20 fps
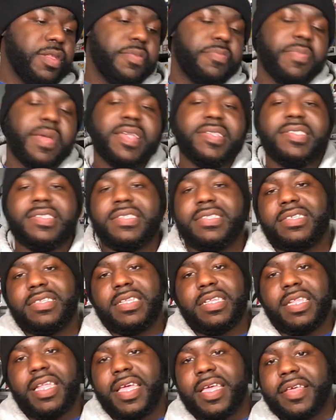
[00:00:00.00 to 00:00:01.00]
basically
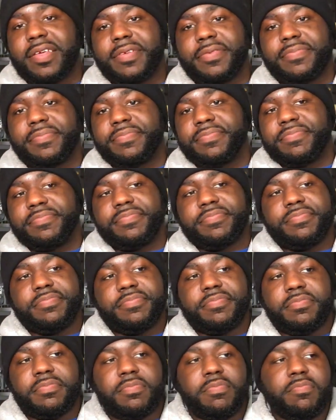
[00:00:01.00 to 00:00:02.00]
they're like
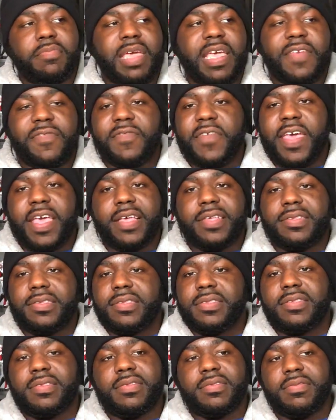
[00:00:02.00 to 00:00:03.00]

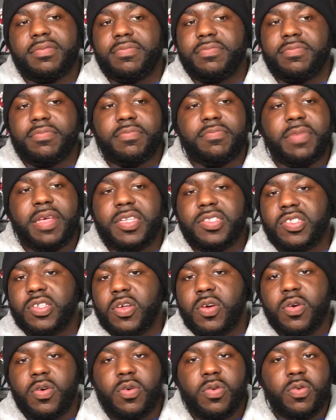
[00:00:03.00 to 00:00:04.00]
Mafex,
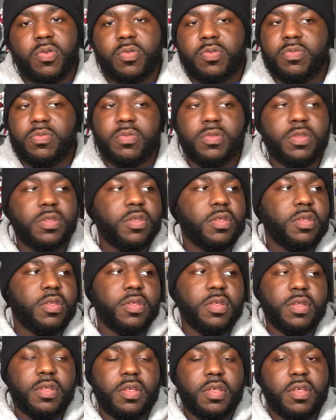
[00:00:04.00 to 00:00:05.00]
Mezco
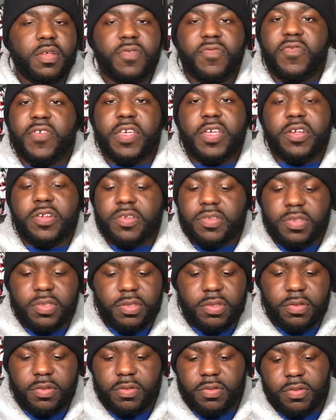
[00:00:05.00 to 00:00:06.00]

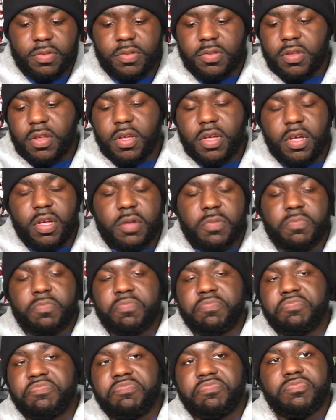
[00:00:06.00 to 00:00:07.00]
figures. Um,
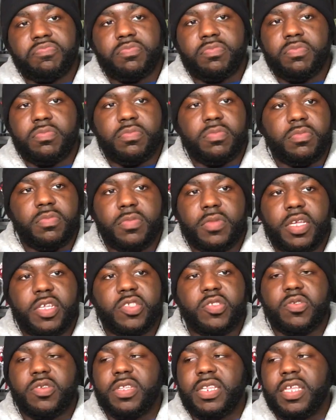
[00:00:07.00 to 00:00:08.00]

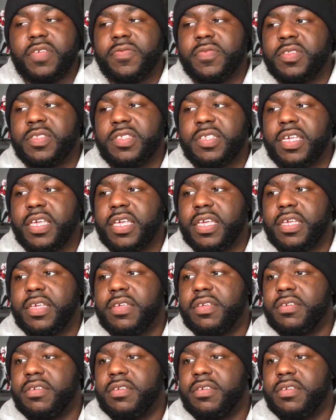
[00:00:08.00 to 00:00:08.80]
guess you could even say